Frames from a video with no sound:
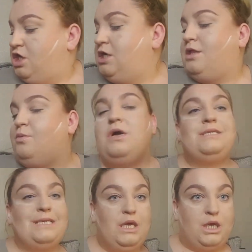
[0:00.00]
You know, the
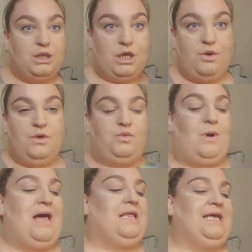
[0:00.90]
worst thing you can do as
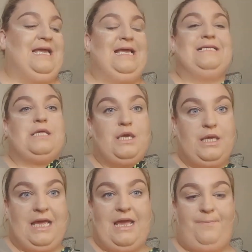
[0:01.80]
well is
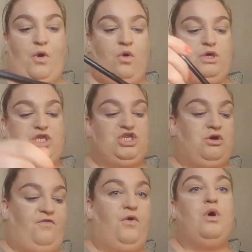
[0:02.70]
keep all your
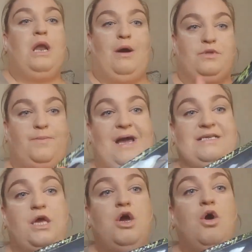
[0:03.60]
stuff all over the
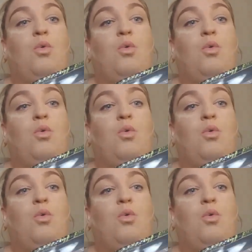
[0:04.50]
place.